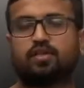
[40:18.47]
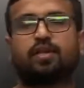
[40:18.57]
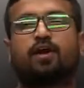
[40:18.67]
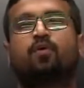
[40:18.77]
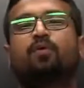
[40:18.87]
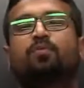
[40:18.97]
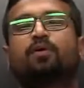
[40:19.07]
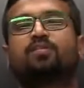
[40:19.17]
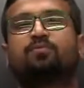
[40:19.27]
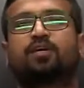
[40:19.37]
Then how a
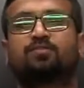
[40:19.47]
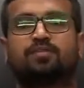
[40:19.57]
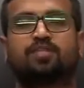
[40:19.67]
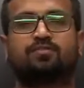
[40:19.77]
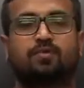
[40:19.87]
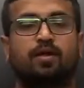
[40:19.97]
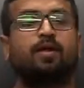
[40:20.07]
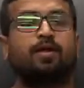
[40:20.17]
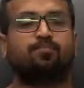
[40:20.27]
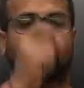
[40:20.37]
person becomes successful?
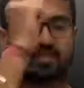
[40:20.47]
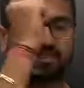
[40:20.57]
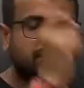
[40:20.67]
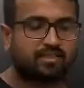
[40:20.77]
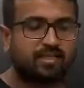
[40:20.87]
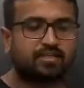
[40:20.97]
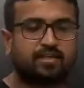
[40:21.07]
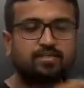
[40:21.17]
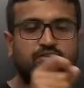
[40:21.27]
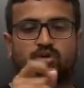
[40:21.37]
Success
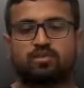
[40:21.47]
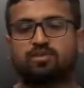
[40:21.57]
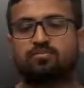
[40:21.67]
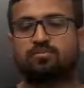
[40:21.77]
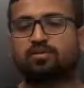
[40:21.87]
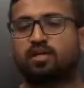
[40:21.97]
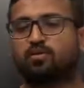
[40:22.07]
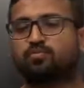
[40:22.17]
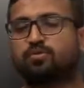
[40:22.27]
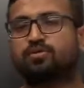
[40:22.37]
is not something that
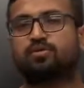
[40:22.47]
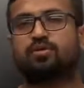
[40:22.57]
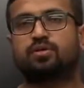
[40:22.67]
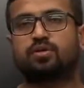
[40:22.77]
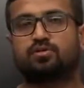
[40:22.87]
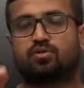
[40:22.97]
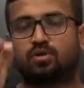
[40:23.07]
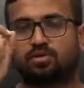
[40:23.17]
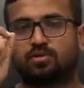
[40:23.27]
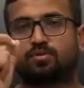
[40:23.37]
you
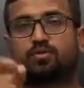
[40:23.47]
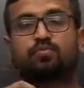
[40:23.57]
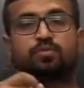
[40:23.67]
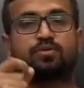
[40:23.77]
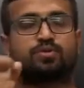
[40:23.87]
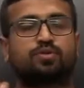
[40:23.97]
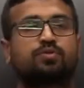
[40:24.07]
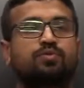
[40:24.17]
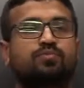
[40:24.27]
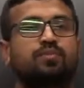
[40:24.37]

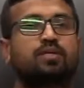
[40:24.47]
pursue.